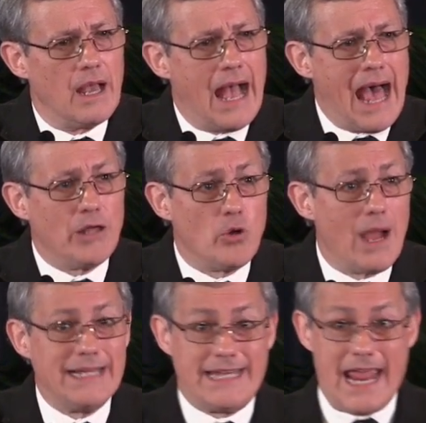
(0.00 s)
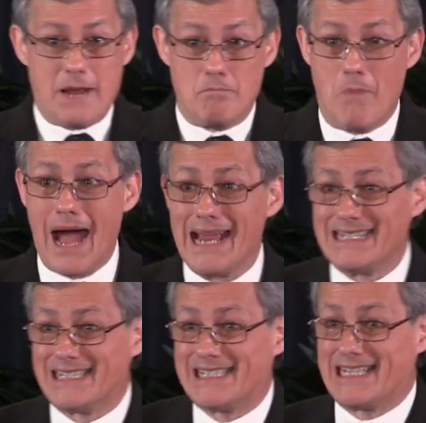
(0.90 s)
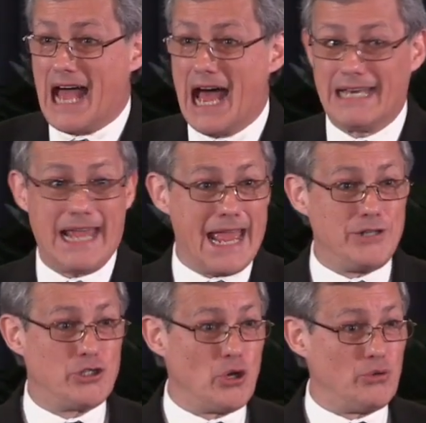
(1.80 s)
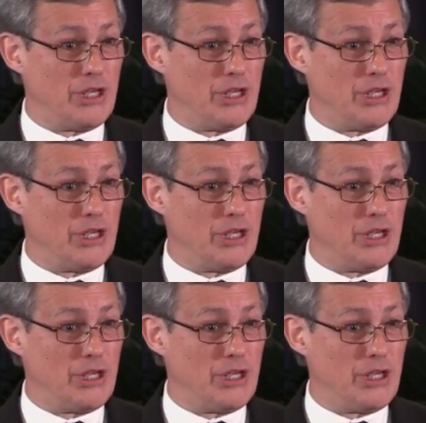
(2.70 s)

How do I take my son and do